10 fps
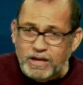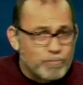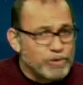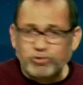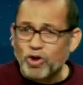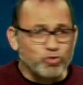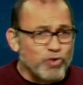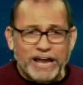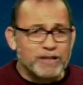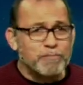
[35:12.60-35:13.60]
But don't
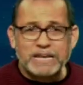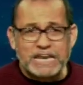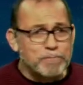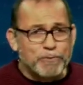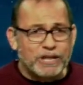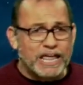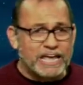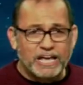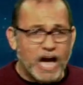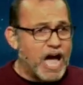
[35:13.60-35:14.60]
try to
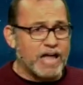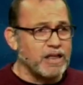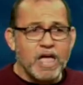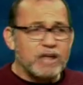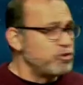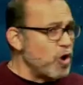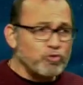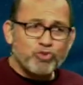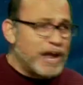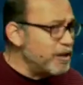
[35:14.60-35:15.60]
manipulate God. Don't
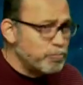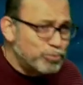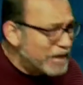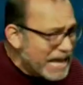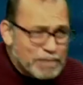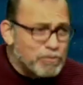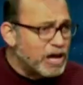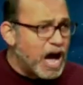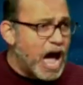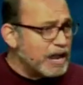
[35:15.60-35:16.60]
try to blame
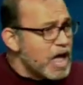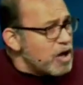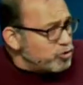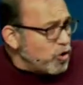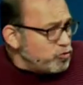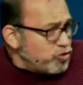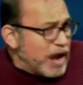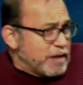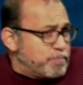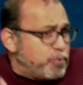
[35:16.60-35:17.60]
God. Don't try
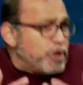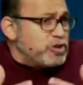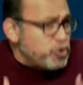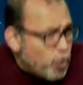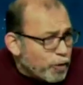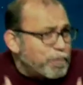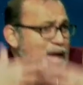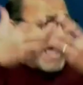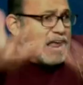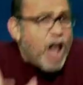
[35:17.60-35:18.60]
to put your
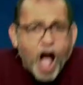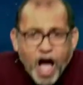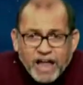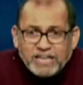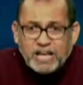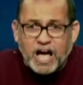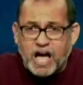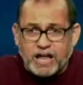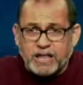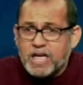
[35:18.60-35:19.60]
pain on
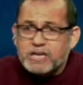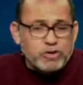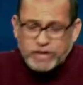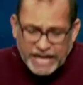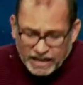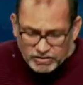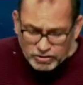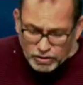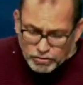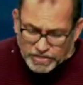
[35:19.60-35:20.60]
God. You can't
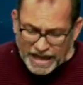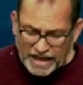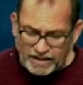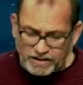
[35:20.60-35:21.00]
do that.